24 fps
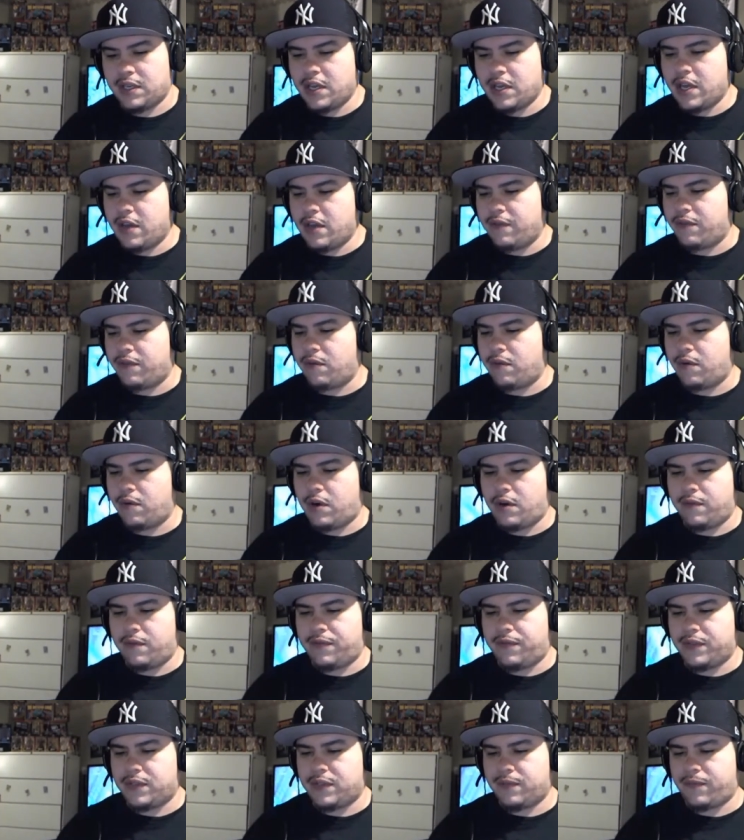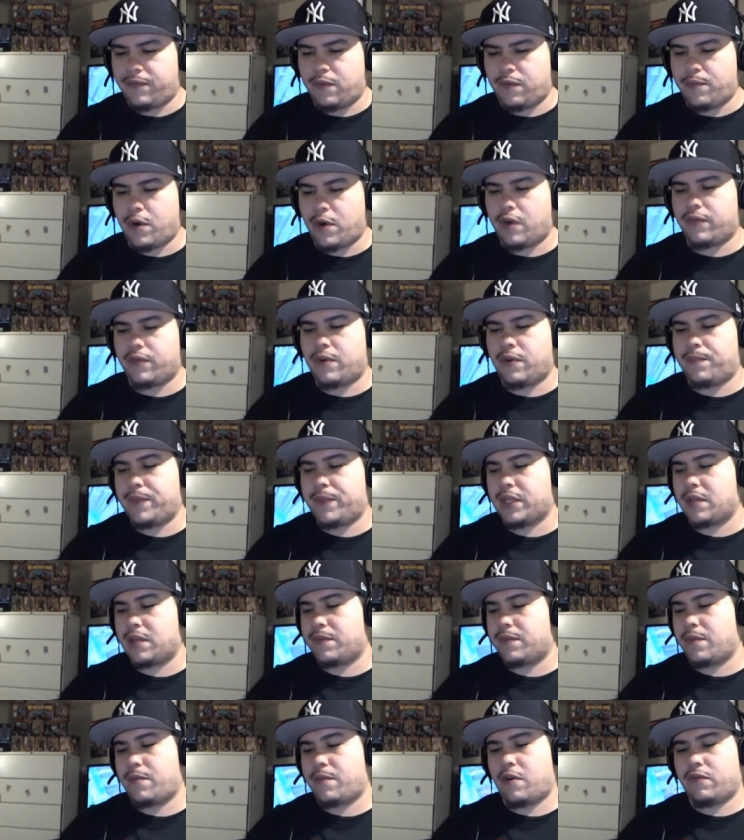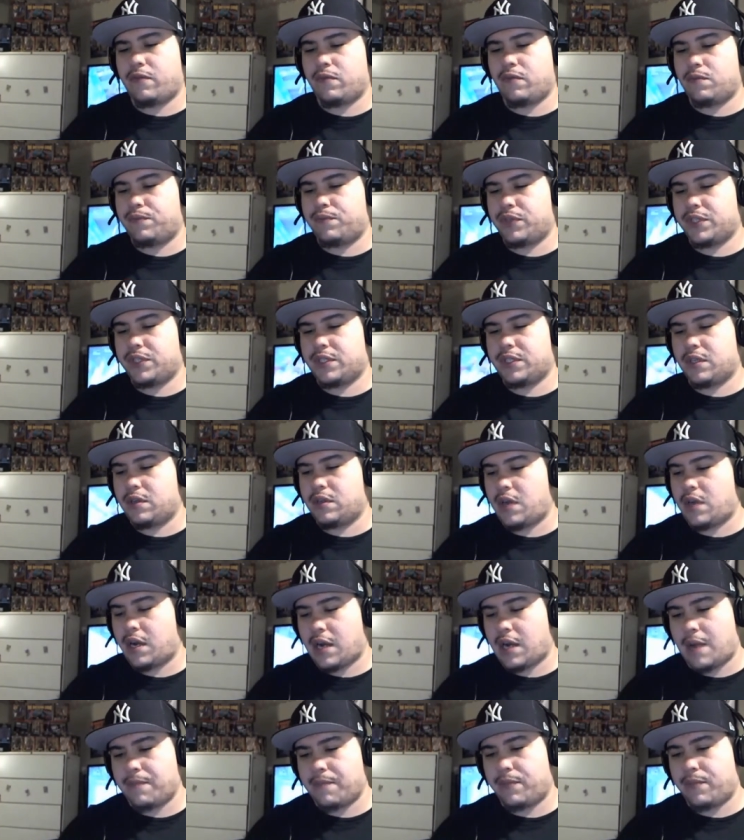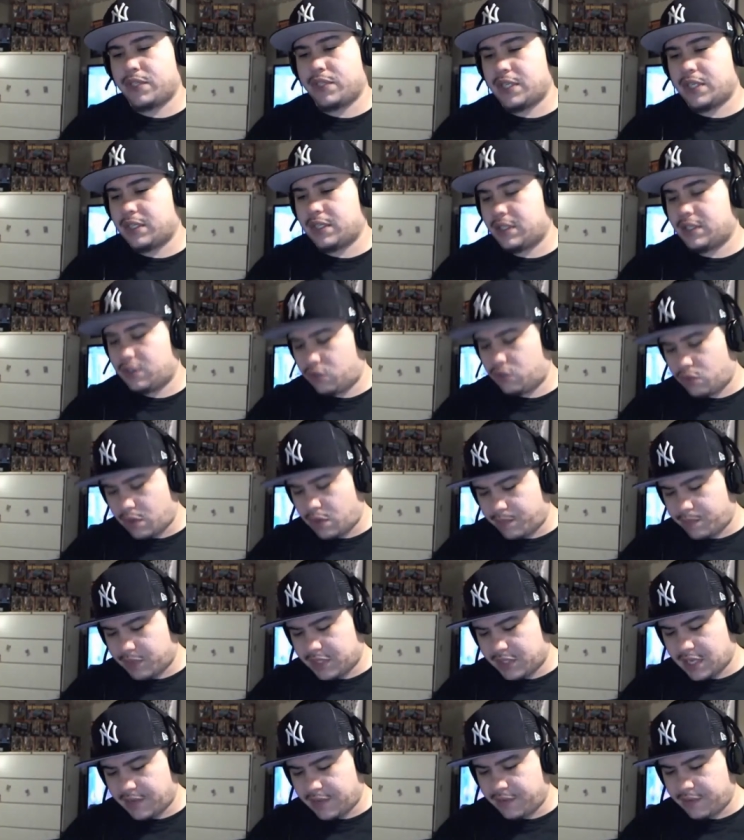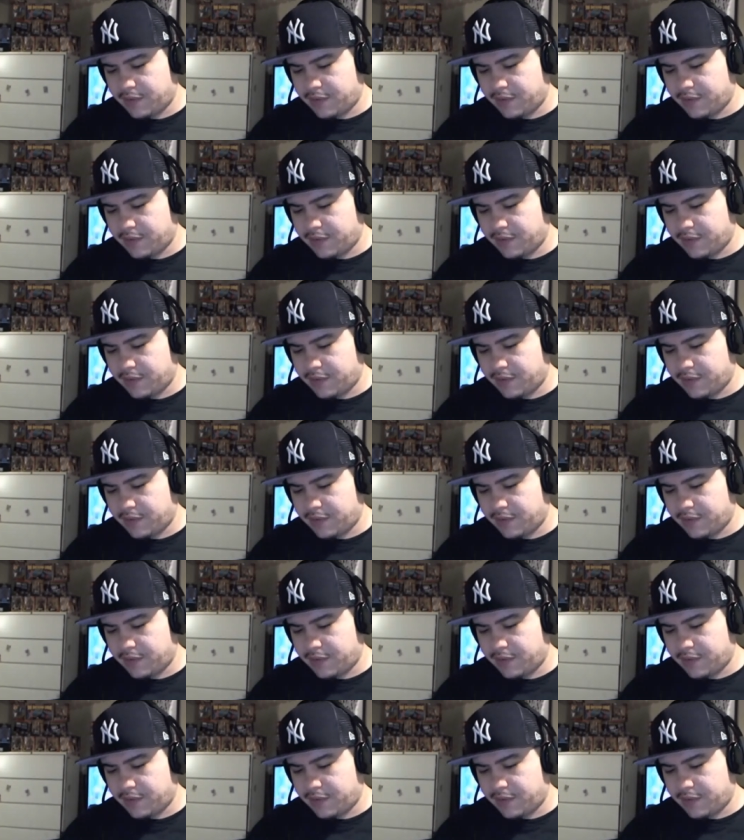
But um, for, for Marvel, I picked up the Marvel Pre- Comic Presents issue number seven.